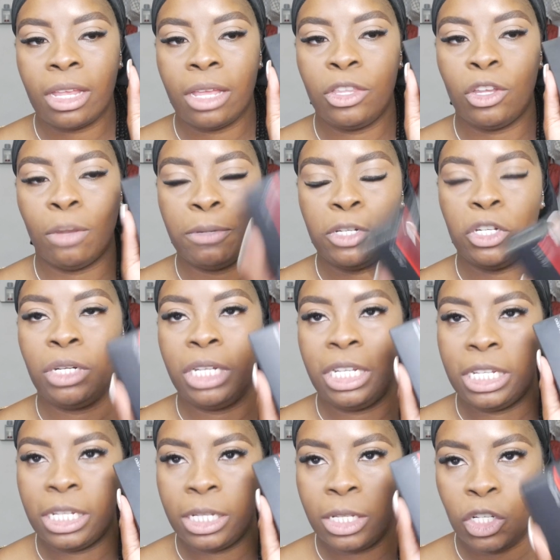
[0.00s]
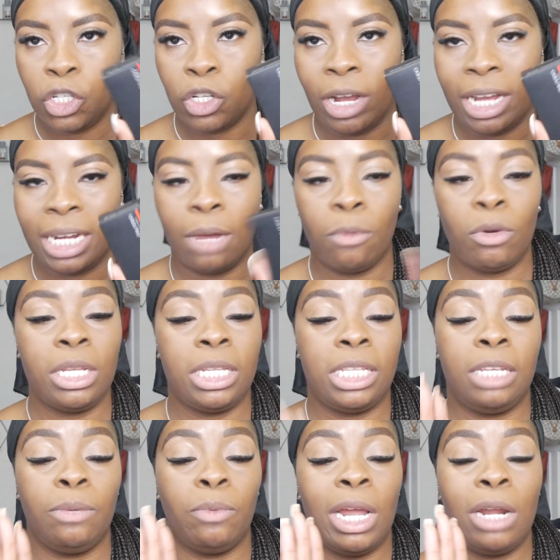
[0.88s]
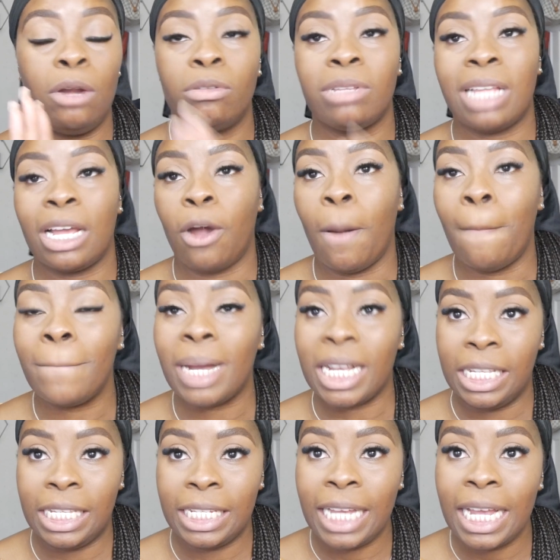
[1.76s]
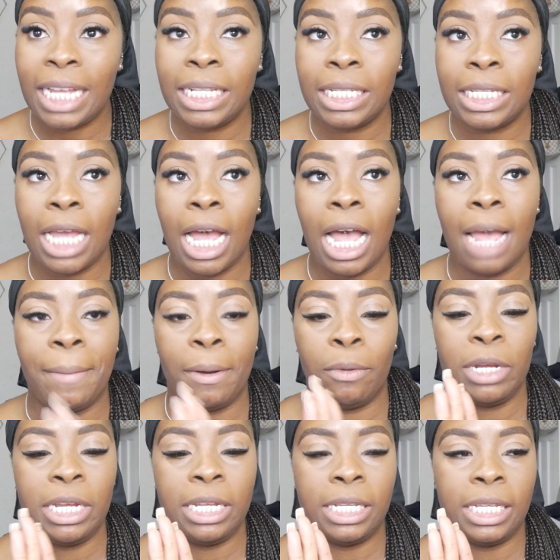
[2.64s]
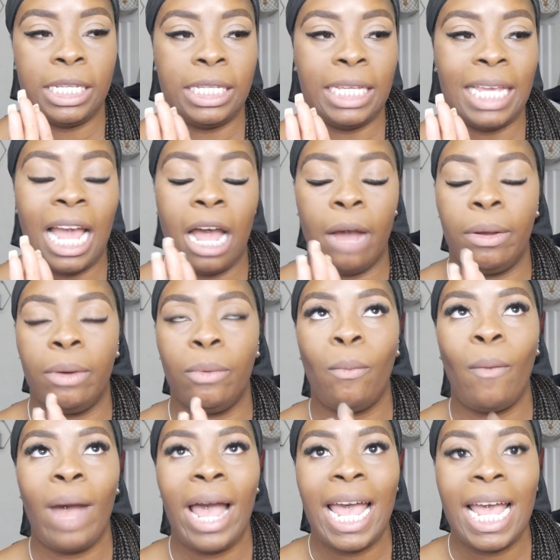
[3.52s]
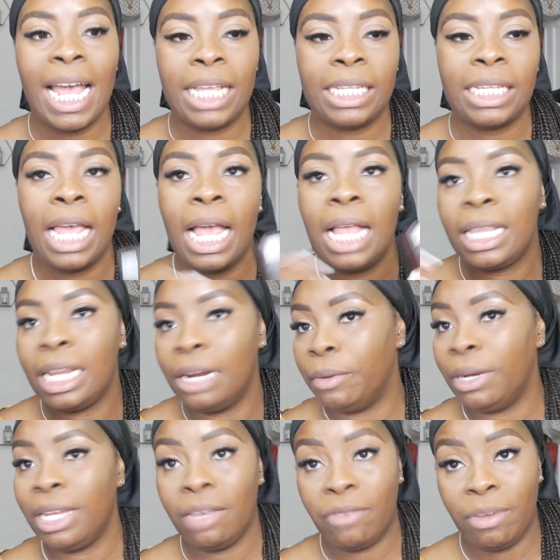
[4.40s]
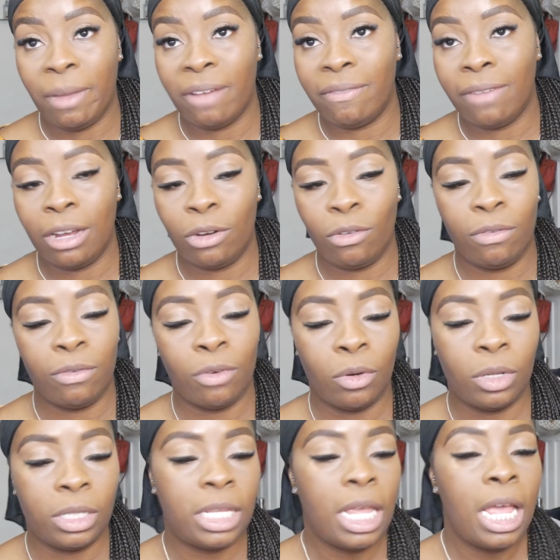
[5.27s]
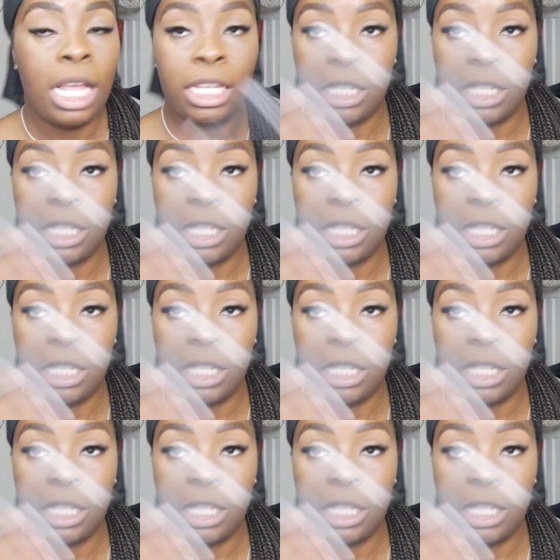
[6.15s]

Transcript: the opportunity to shine. I want you to see what it looks like on my skin type. I want you to see how it wears. Then I wanna give you my final thoughts.